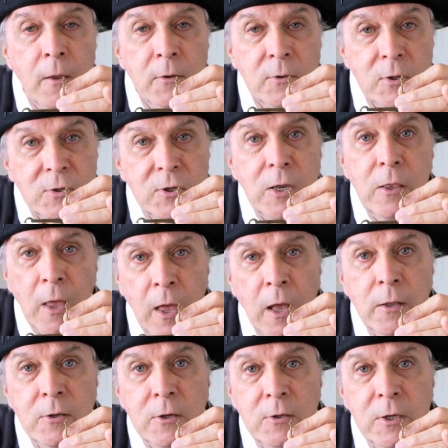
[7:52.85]
To see the
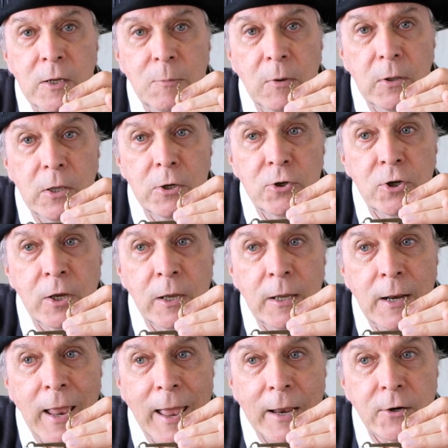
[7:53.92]
Huntington Militia
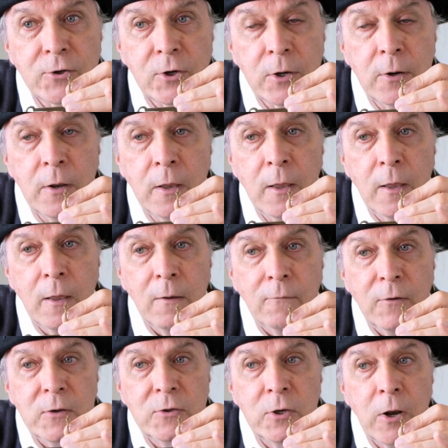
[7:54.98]
in action,
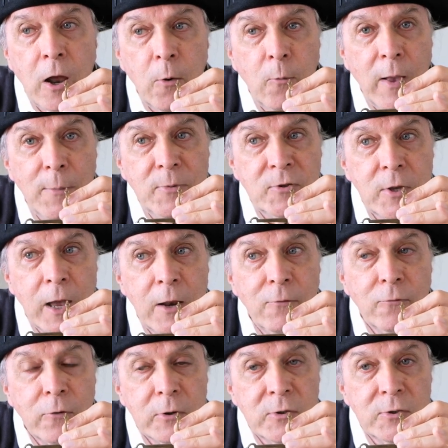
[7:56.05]
visit our website
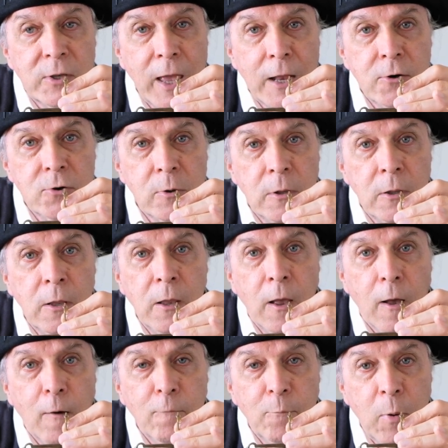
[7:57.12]
for a schedule
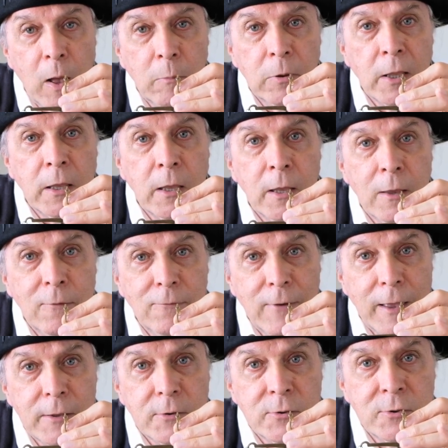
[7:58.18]
of public
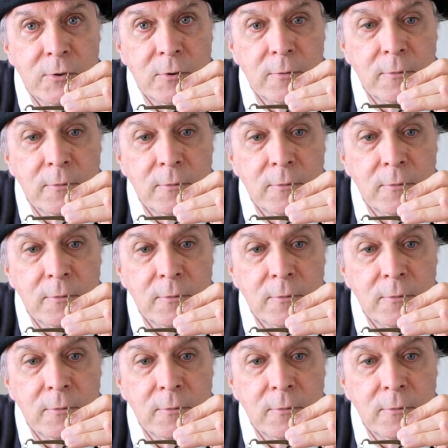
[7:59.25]
events.